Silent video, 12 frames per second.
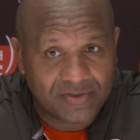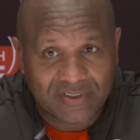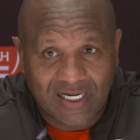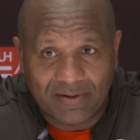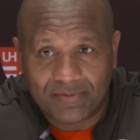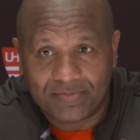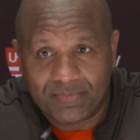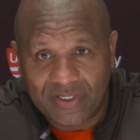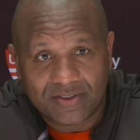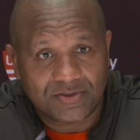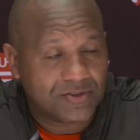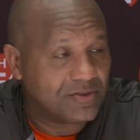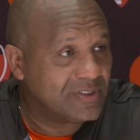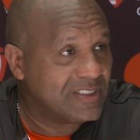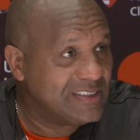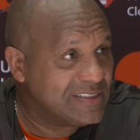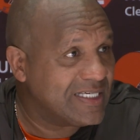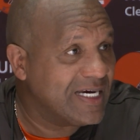job of making sure that
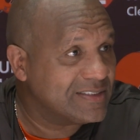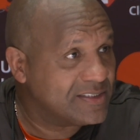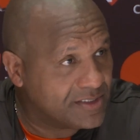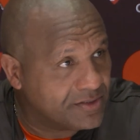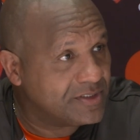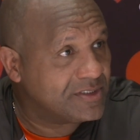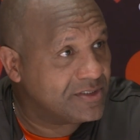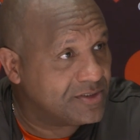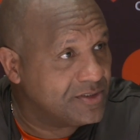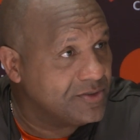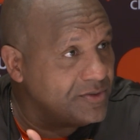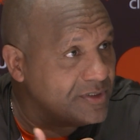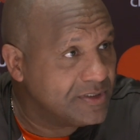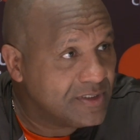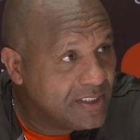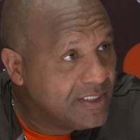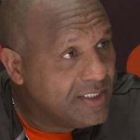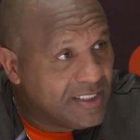he's got a series or two and
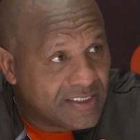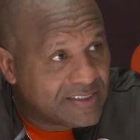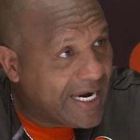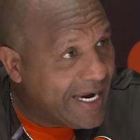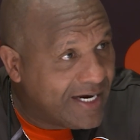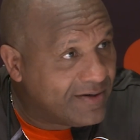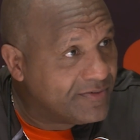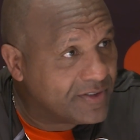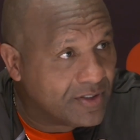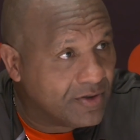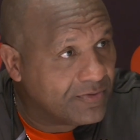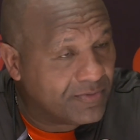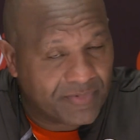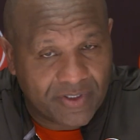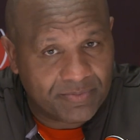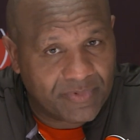each half and go from there.